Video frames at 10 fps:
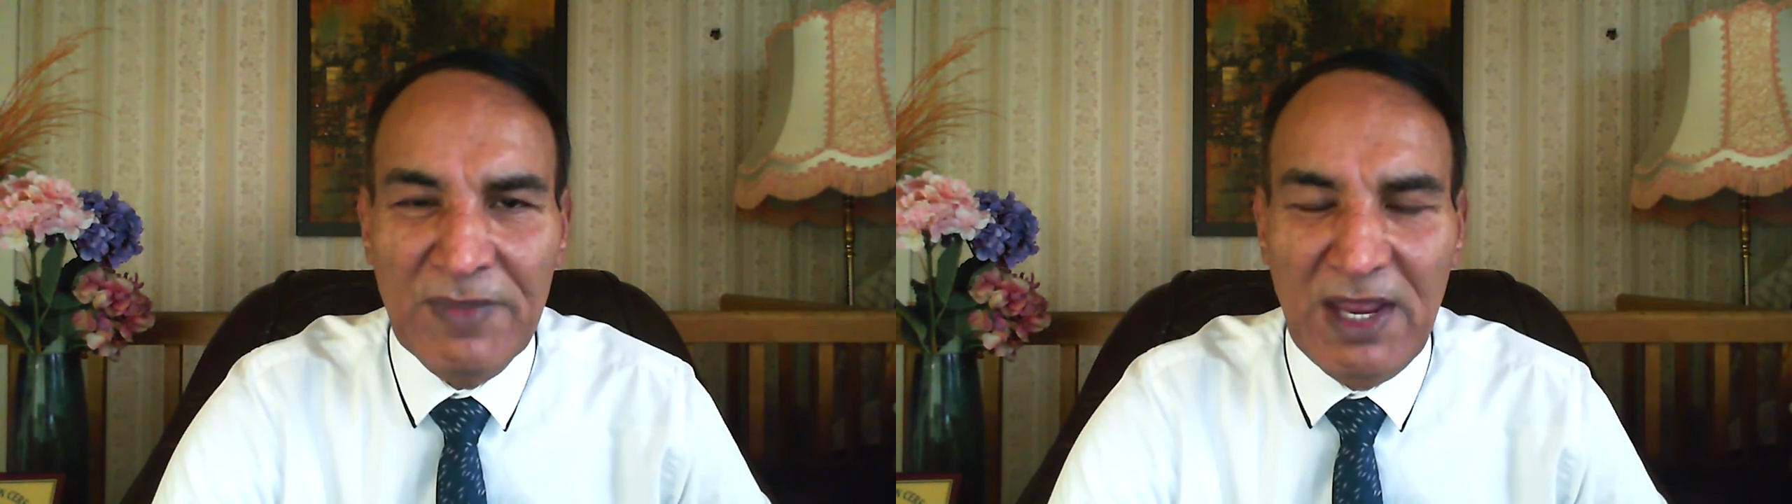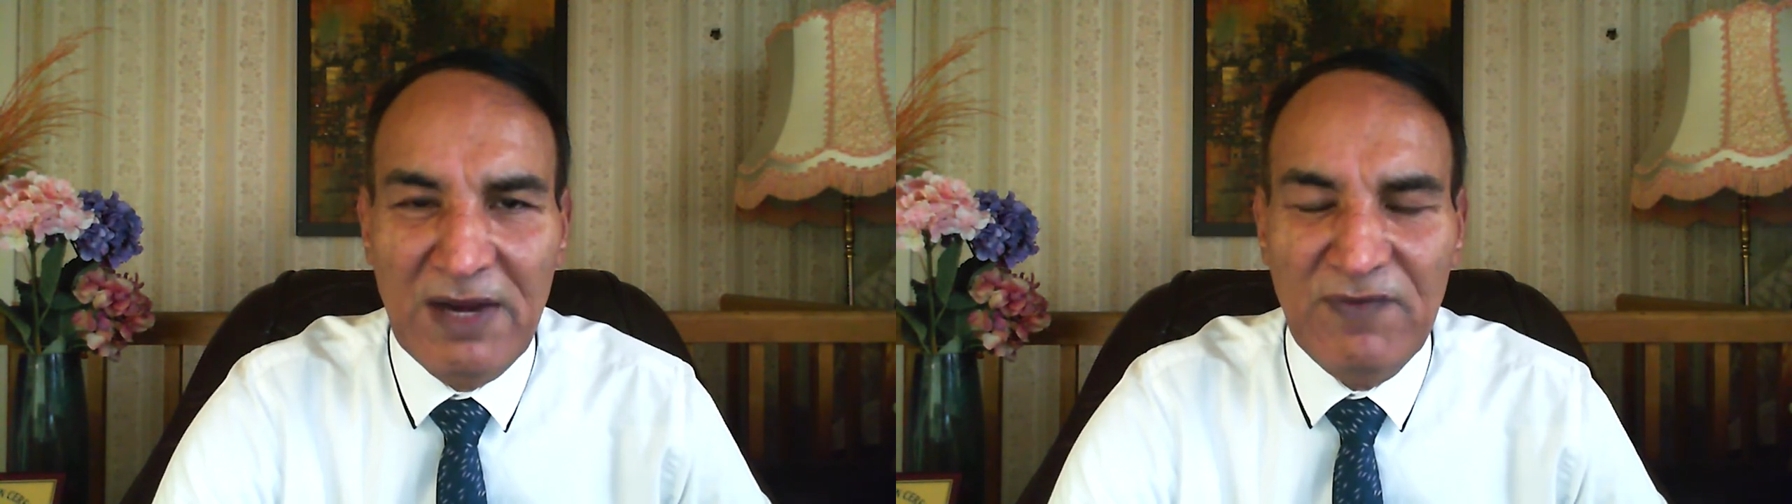
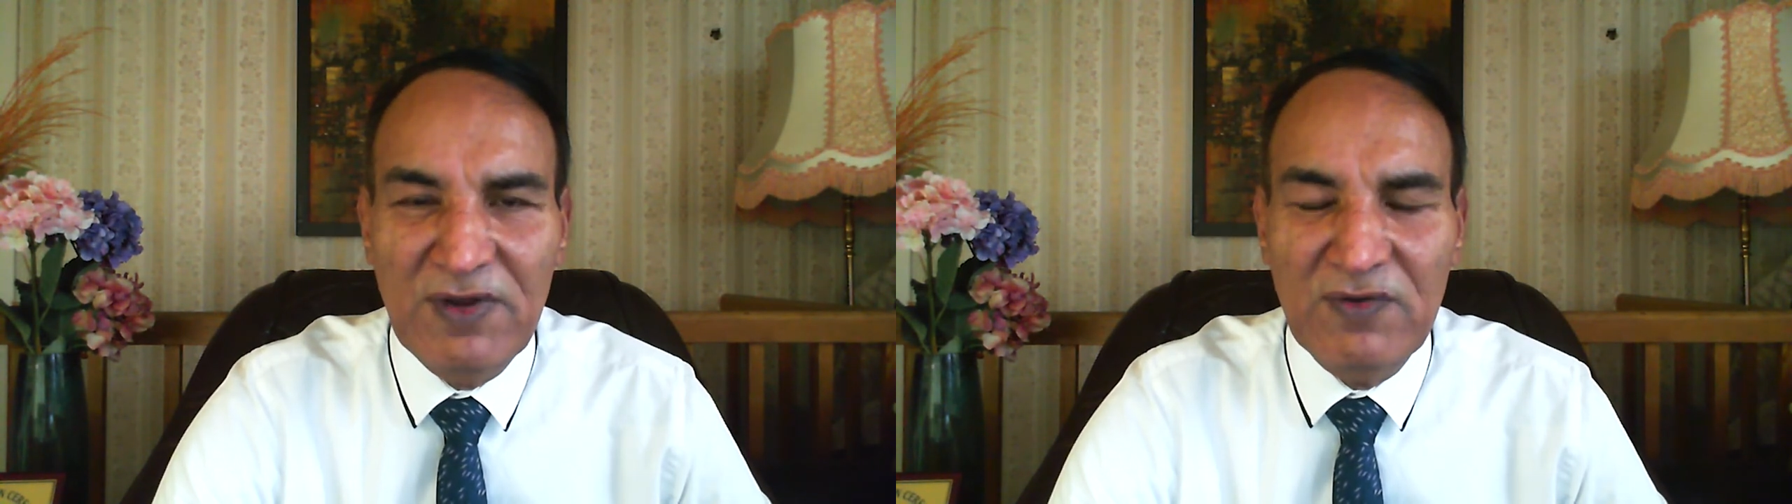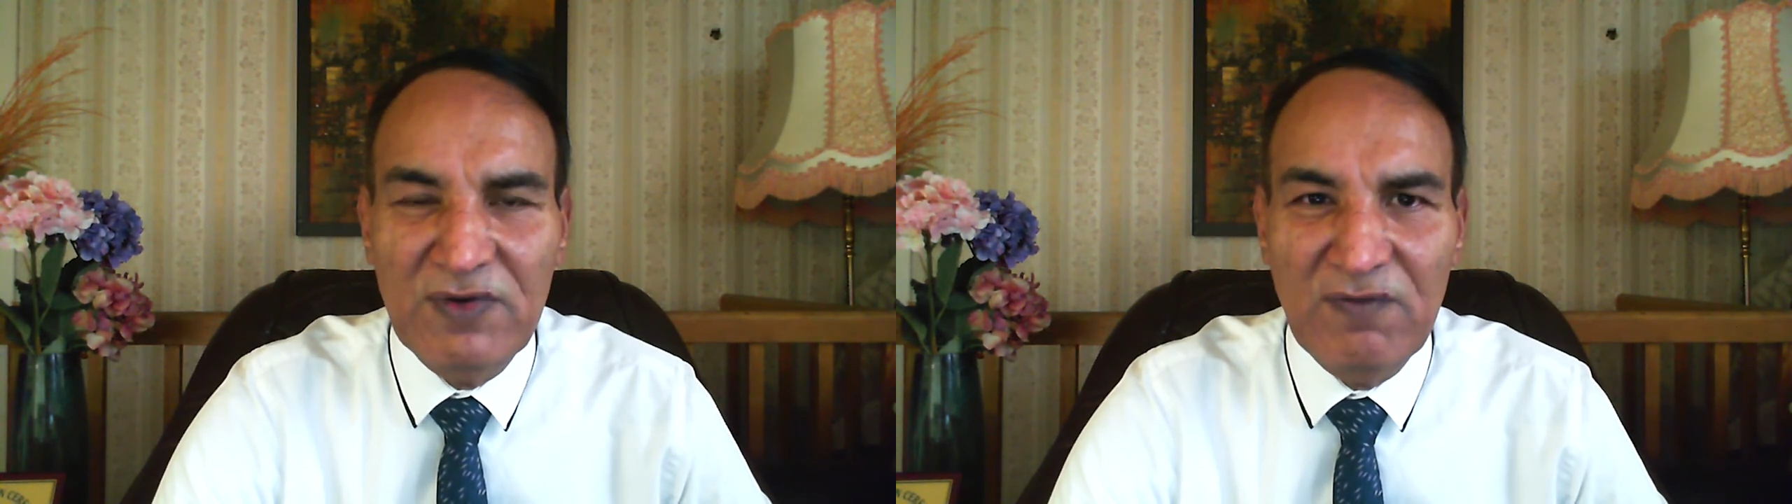and we
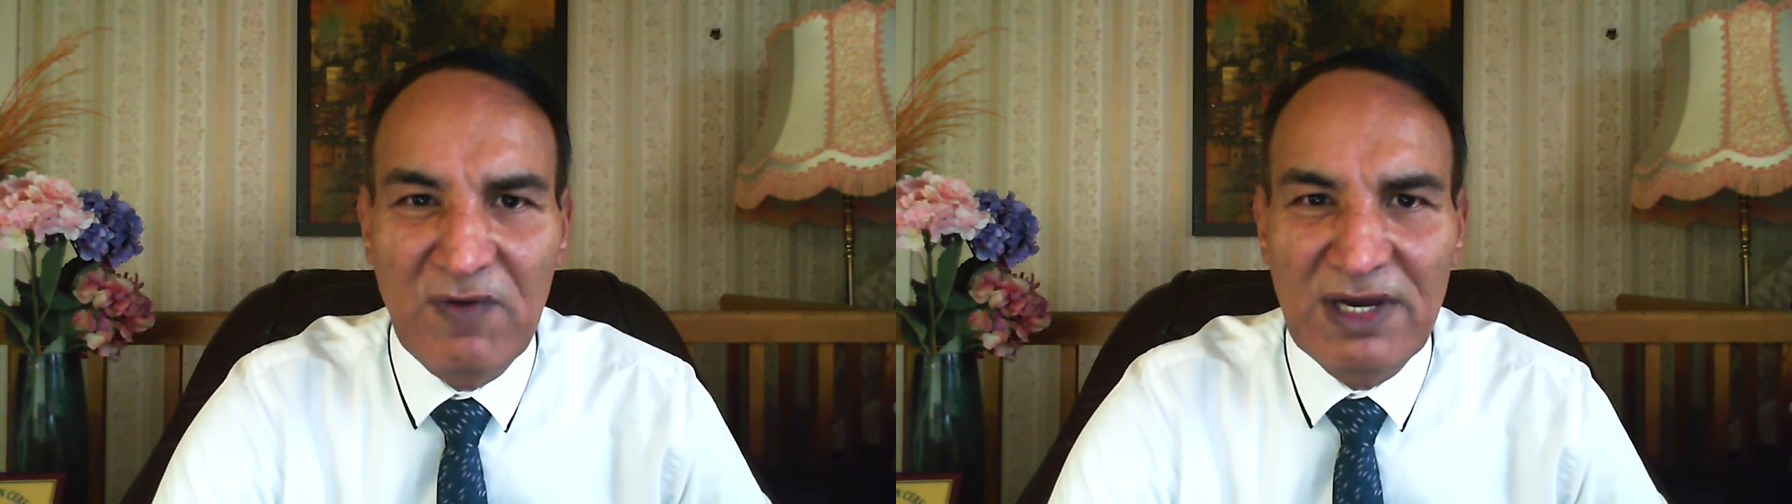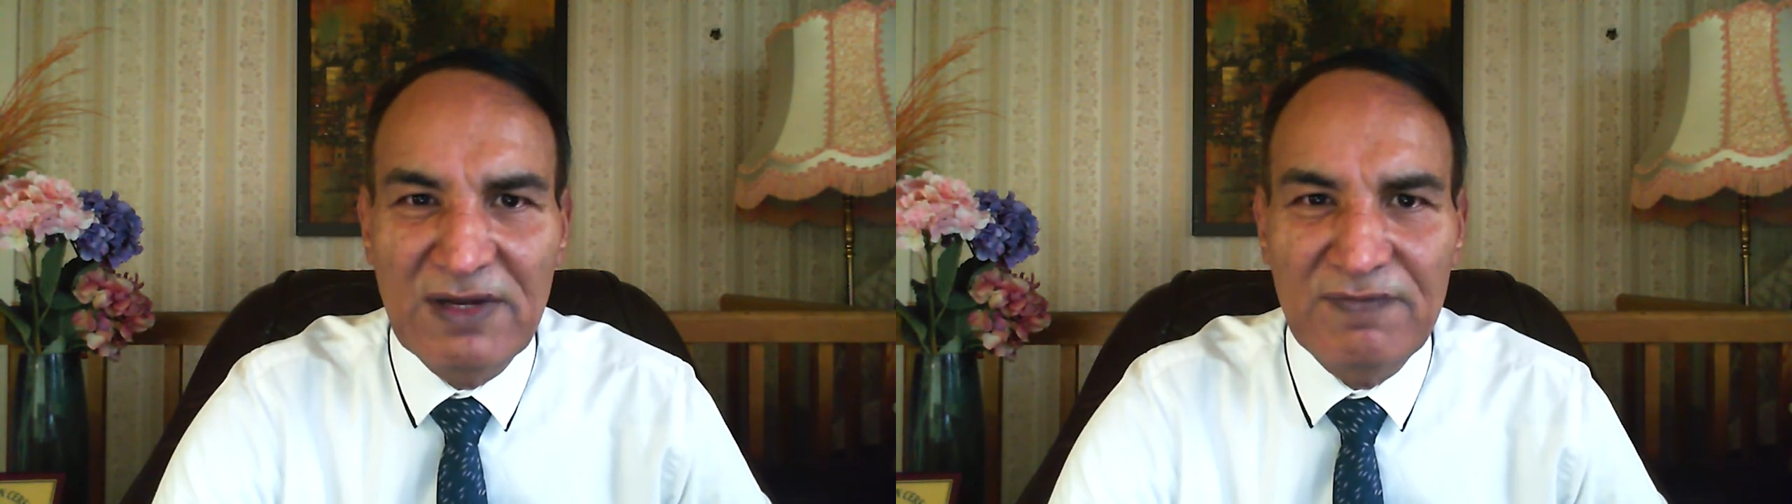could
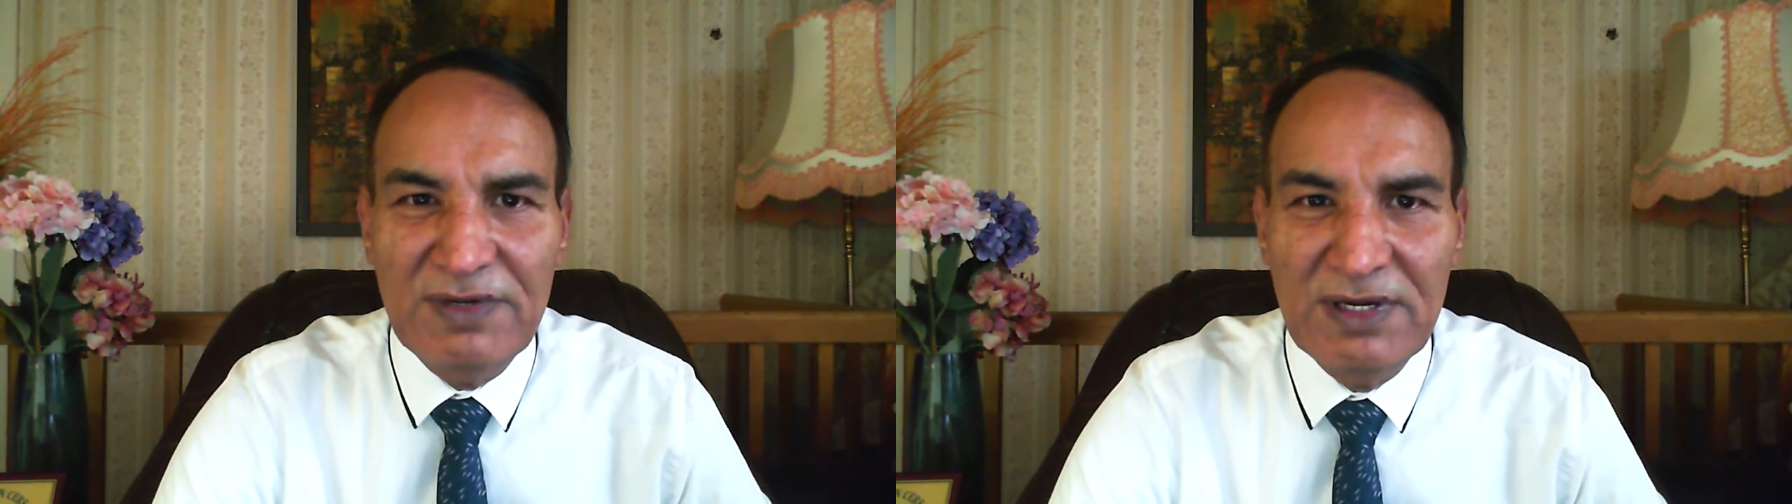develop